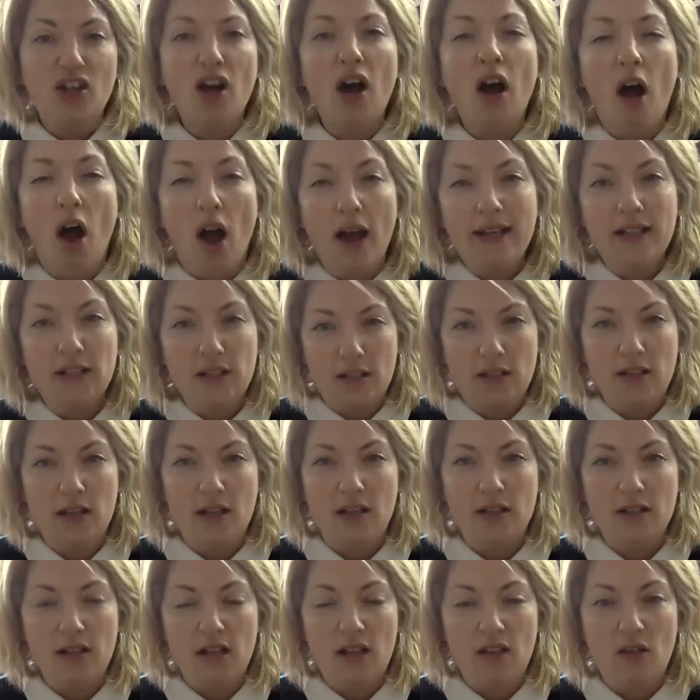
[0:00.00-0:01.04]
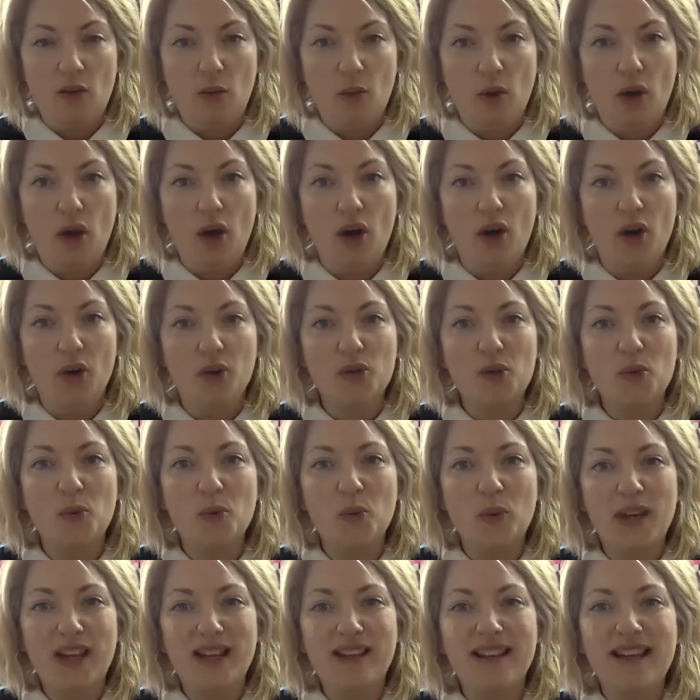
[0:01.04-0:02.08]
kindness in the world?
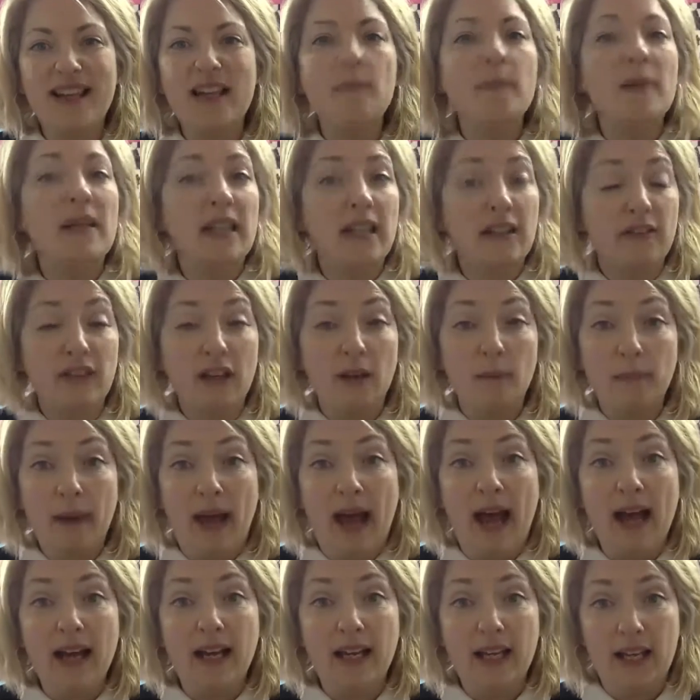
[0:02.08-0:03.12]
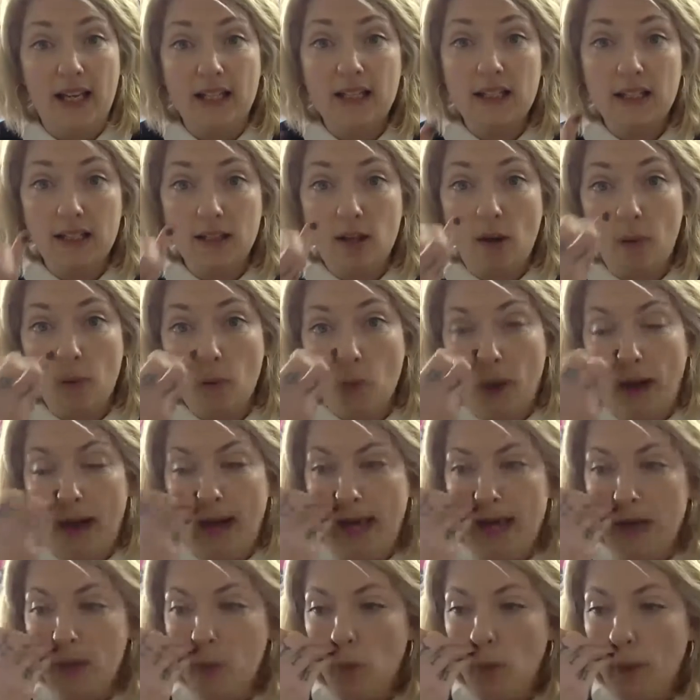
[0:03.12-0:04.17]
Will it be giving back in some
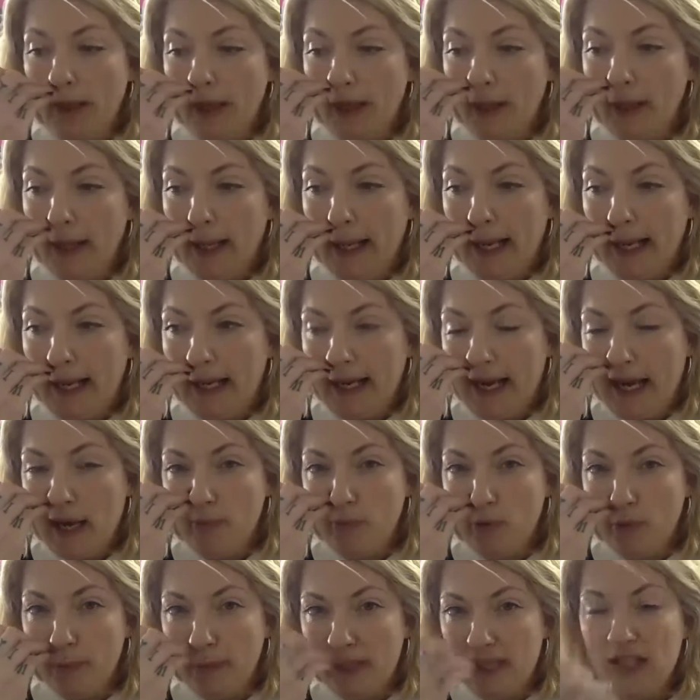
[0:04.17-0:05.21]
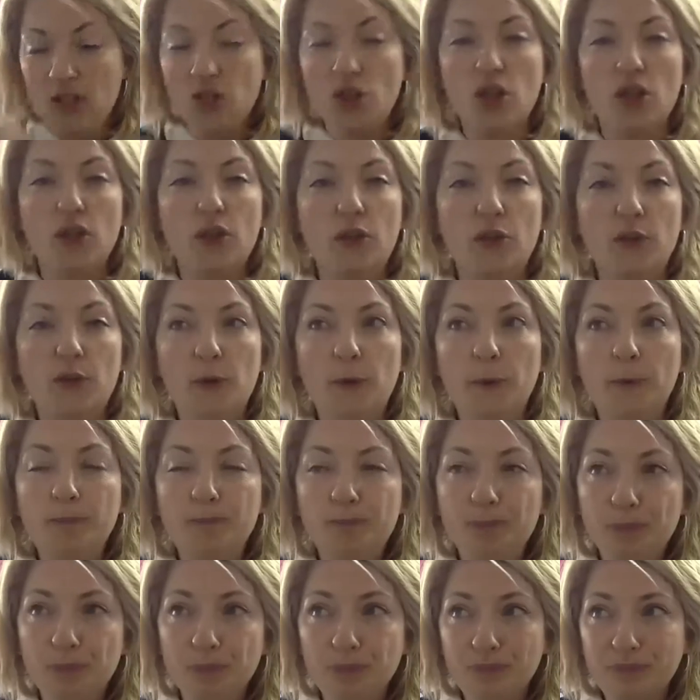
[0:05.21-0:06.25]
way? Will it enable me to
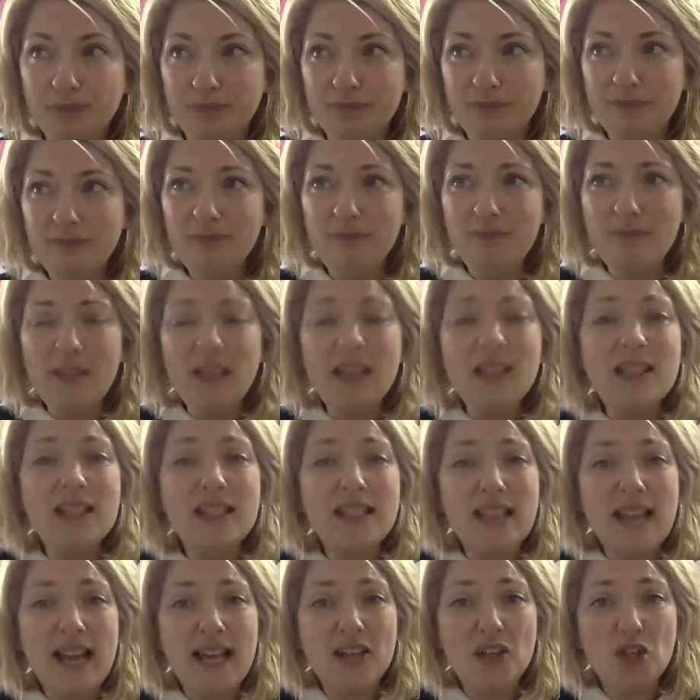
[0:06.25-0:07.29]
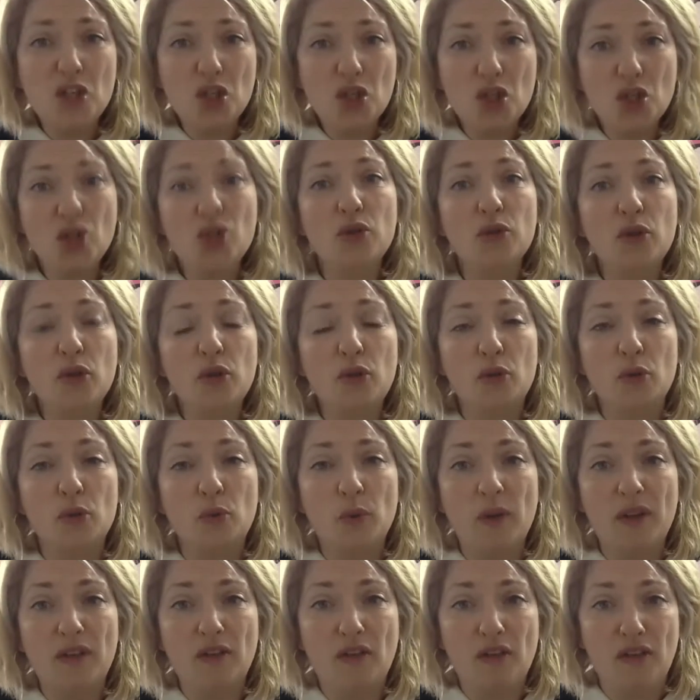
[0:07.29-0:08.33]
stand true
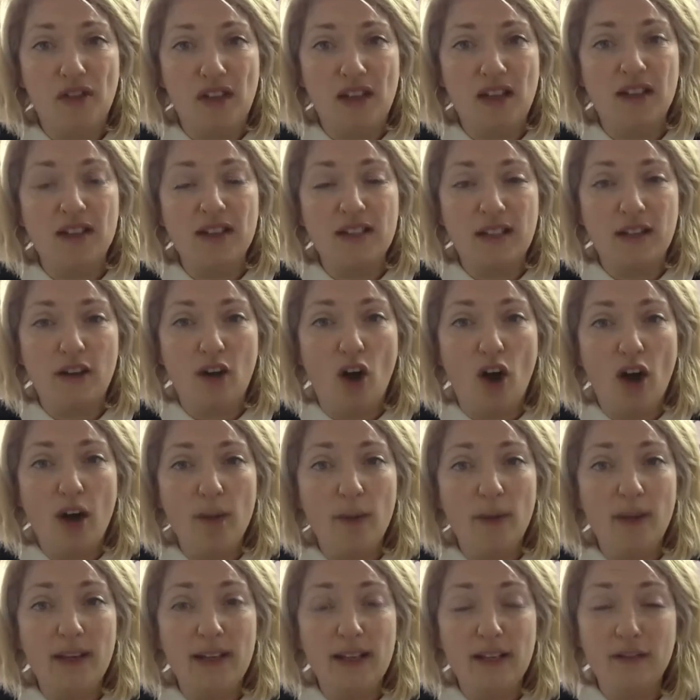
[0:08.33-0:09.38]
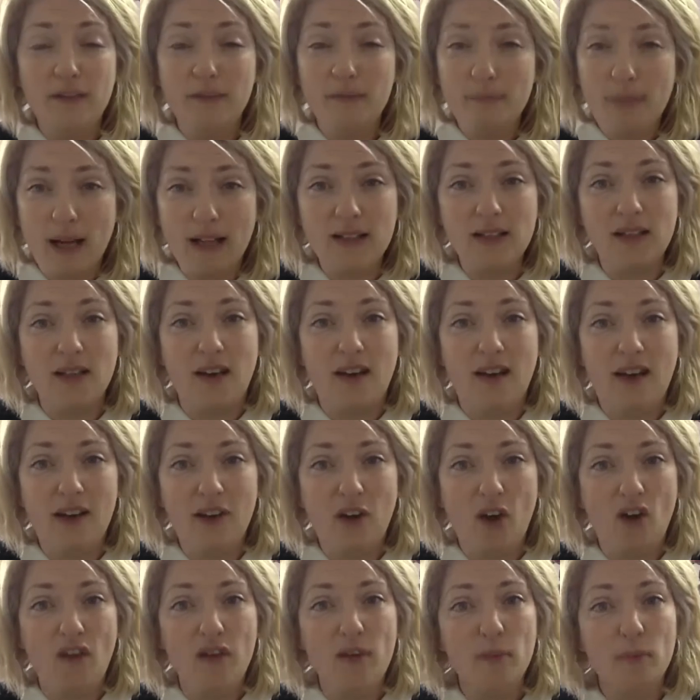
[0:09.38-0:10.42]
with the things that I believe matter and
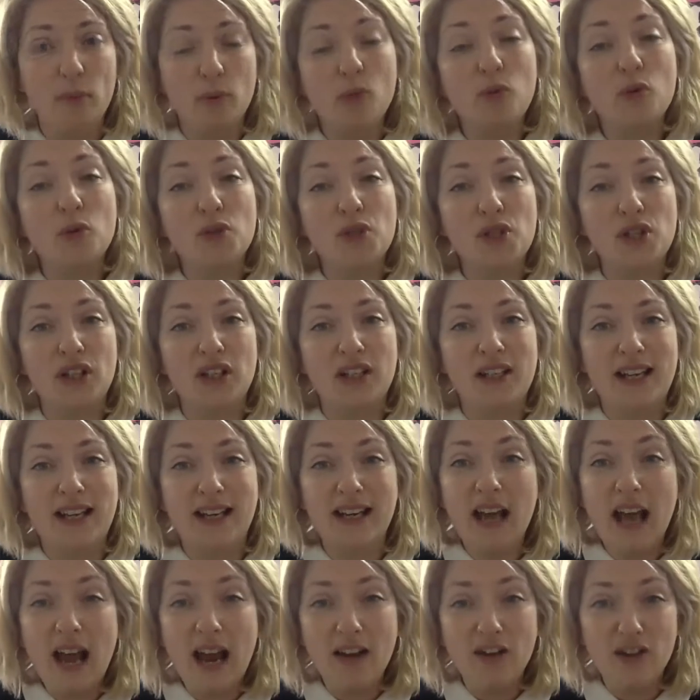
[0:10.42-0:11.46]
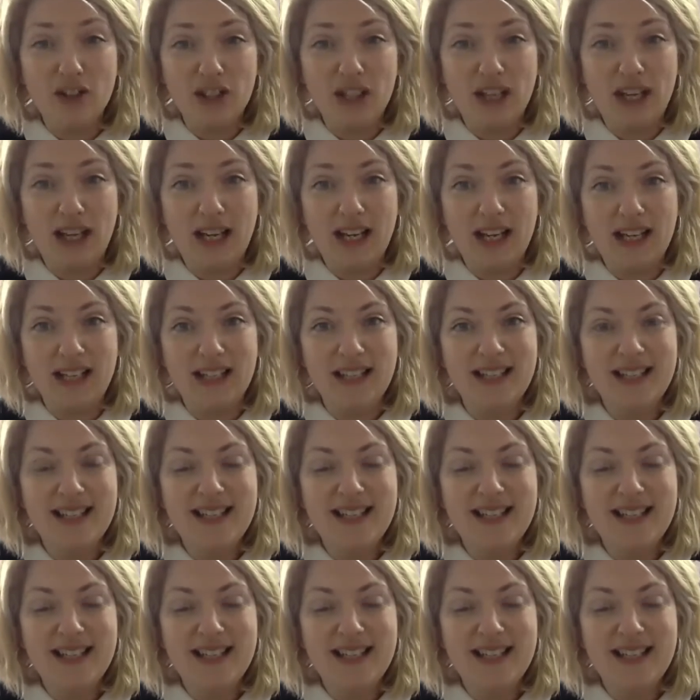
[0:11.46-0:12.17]
are important inherently?